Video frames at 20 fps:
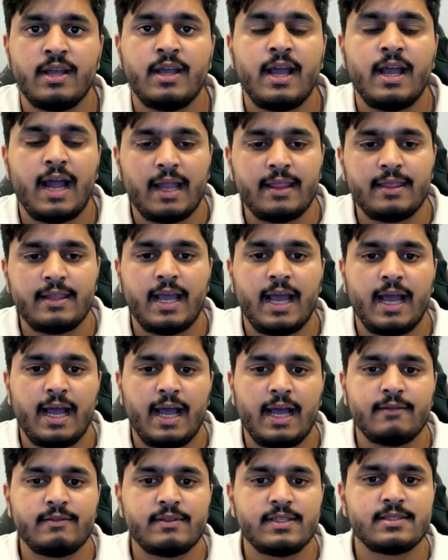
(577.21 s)
And they
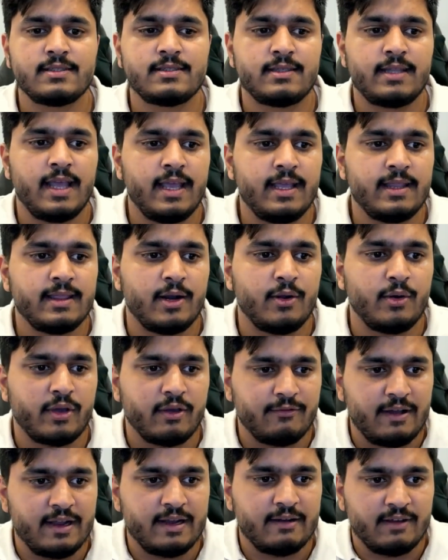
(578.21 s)
have this thing that, okay,
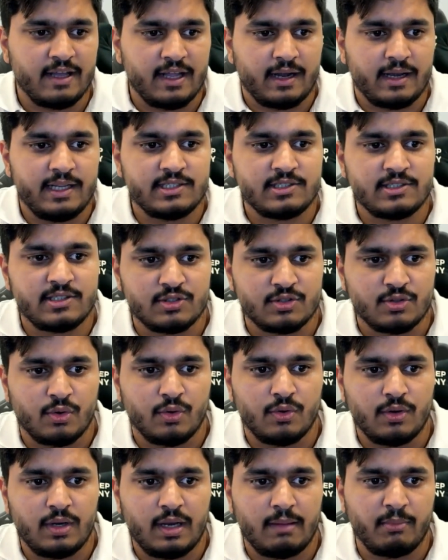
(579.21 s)
fine, if I reach this
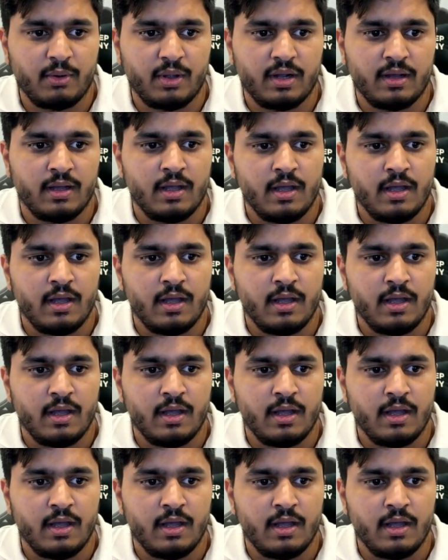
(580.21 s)
goal, I'm gonna